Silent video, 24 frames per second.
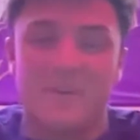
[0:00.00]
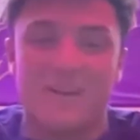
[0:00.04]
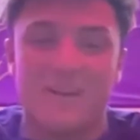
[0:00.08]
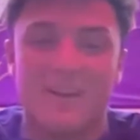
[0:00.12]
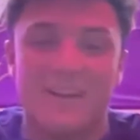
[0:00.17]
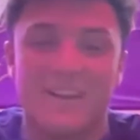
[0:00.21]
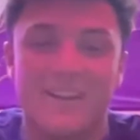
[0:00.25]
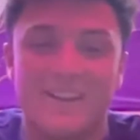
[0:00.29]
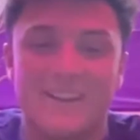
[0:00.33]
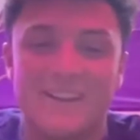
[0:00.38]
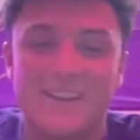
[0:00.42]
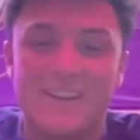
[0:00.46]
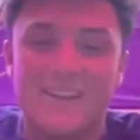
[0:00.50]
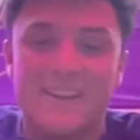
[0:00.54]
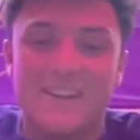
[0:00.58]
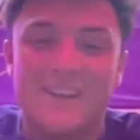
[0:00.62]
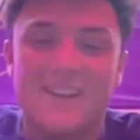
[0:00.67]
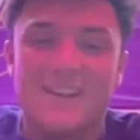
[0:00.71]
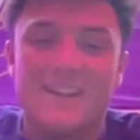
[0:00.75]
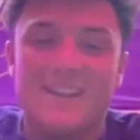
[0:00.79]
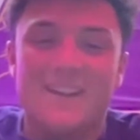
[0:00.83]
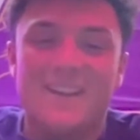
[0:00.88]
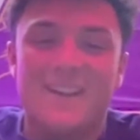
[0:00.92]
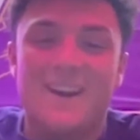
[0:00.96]
But
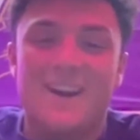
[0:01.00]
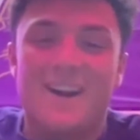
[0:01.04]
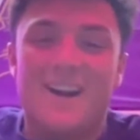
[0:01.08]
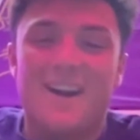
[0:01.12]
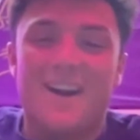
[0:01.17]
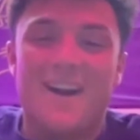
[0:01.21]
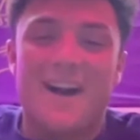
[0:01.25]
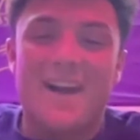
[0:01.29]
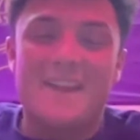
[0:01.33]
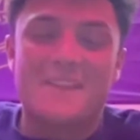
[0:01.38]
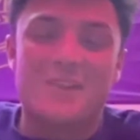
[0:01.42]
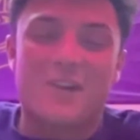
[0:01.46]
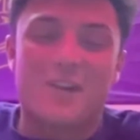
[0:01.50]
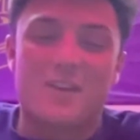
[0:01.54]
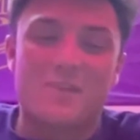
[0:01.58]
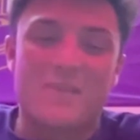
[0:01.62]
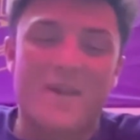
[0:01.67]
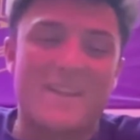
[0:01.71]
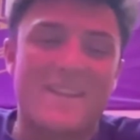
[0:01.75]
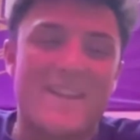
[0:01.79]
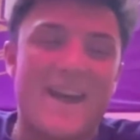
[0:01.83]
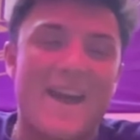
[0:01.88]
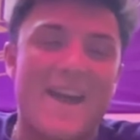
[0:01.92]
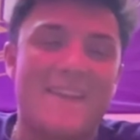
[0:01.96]
I talk to
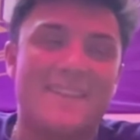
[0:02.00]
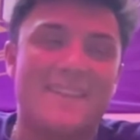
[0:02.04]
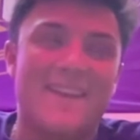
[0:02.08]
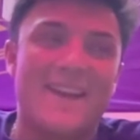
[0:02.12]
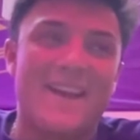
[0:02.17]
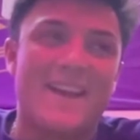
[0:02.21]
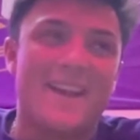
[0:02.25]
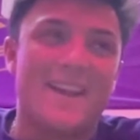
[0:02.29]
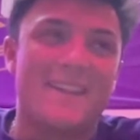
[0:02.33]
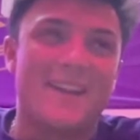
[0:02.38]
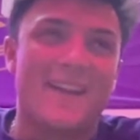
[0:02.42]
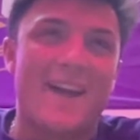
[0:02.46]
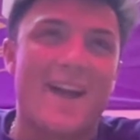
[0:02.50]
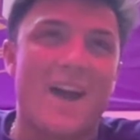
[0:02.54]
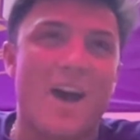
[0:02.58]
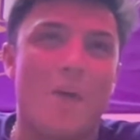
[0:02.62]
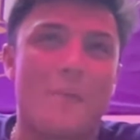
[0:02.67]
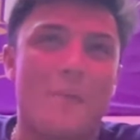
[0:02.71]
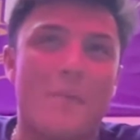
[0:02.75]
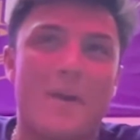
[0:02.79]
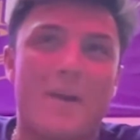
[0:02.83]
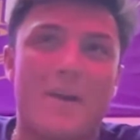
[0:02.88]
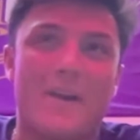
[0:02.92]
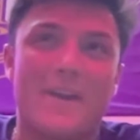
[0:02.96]
my dad day in and day out
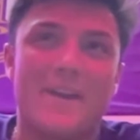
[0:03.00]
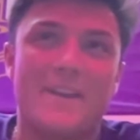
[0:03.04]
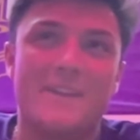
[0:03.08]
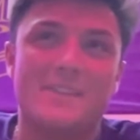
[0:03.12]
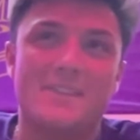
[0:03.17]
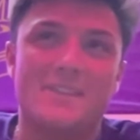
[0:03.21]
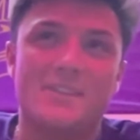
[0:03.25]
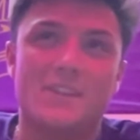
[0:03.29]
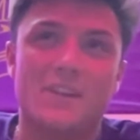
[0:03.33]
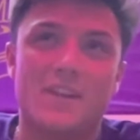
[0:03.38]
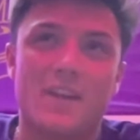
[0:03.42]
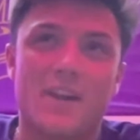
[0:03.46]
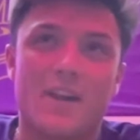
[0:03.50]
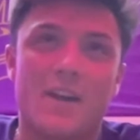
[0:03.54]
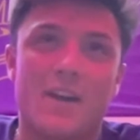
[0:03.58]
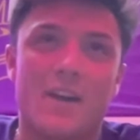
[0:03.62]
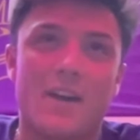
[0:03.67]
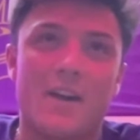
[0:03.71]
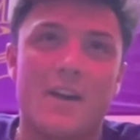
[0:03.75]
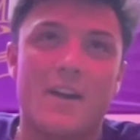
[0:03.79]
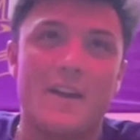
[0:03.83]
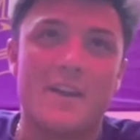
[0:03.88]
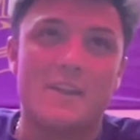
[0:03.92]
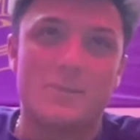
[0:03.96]
about his
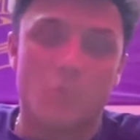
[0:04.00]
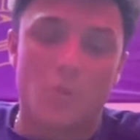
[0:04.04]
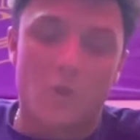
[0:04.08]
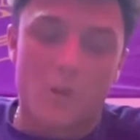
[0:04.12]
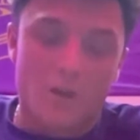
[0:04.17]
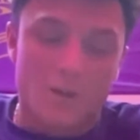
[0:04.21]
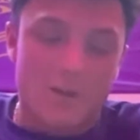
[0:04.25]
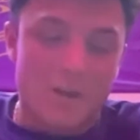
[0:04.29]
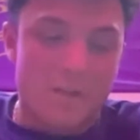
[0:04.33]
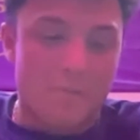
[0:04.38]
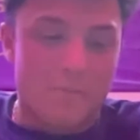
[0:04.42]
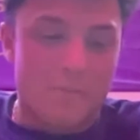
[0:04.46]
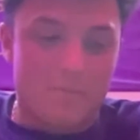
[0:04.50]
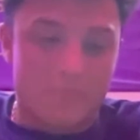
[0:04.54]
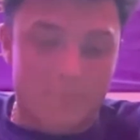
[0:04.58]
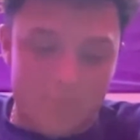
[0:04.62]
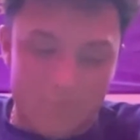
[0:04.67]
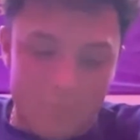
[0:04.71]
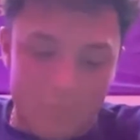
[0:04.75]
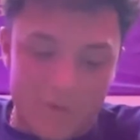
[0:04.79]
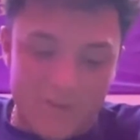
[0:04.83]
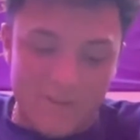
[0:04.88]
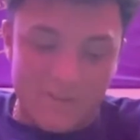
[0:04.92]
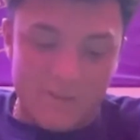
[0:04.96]
work up,
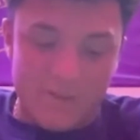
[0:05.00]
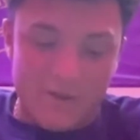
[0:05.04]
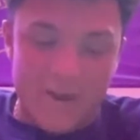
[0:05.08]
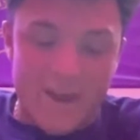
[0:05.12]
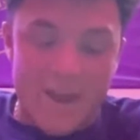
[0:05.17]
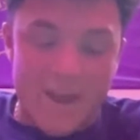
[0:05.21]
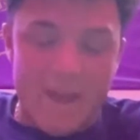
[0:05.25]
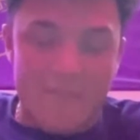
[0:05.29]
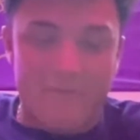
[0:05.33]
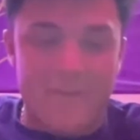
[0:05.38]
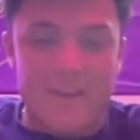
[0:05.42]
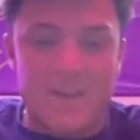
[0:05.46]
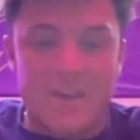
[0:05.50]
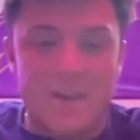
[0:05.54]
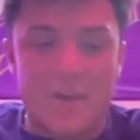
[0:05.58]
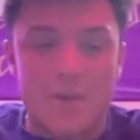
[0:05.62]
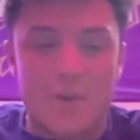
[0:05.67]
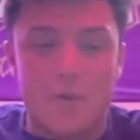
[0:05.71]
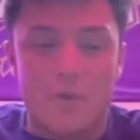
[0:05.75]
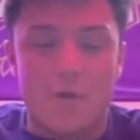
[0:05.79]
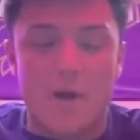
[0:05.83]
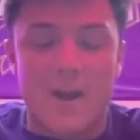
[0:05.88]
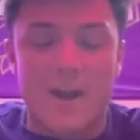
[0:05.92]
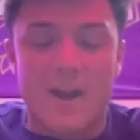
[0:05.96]
what he's doing at
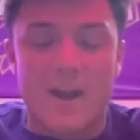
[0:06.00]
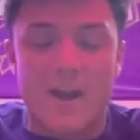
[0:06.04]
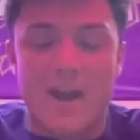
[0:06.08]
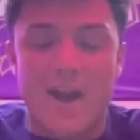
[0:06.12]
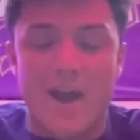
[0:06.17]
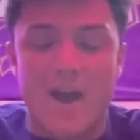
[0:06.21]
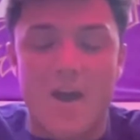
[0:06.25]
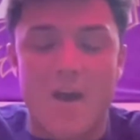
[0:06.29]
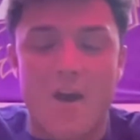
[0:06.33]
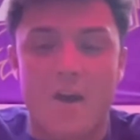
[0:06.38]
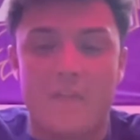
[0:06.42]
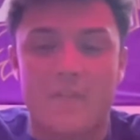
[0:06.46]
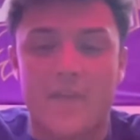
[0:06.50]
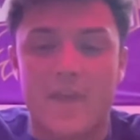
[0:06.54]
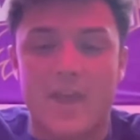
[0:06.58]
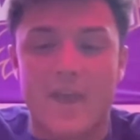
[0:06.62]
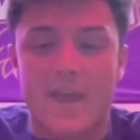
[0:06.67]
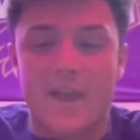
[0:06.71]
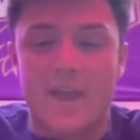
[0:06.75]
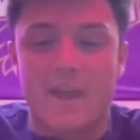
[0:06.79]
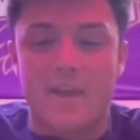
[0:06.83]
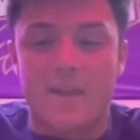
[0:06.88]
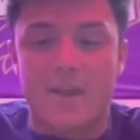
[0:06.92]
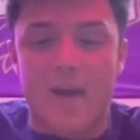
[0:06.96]
FAU right now, and
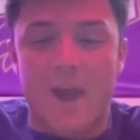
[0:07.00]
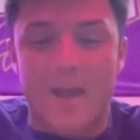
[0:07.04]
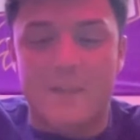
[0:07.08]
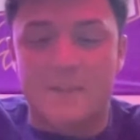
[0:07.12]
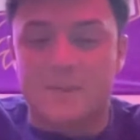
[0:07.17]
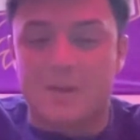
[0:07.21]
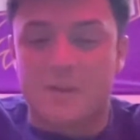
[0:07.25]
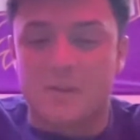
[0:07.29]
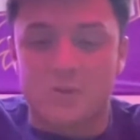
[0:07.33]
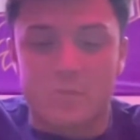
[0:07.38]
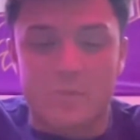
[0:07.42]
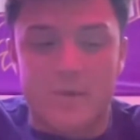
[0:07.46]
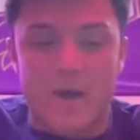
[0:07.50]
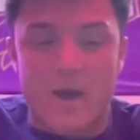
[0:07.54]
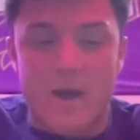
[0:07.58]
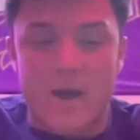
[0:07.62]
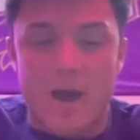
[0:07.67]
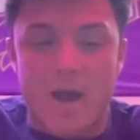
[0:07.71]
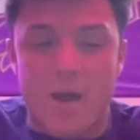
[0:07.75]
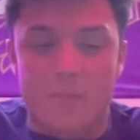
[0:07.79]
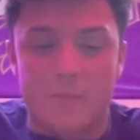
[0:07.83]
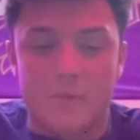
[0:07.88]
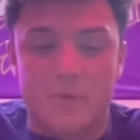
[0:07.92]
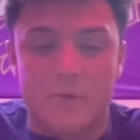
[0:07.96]
then I talk to him about
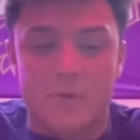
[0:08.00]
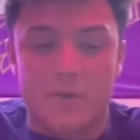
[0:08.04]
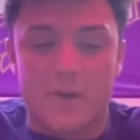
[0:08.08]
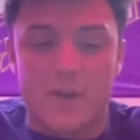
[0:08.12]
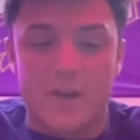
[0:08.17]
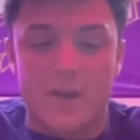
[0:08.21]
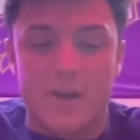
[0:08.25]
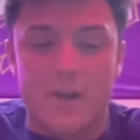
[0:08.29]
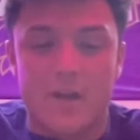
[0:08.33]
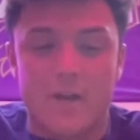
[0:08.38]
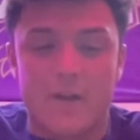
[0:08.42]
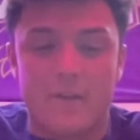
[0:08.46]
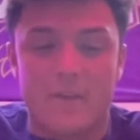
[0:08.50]
how I'm doing here.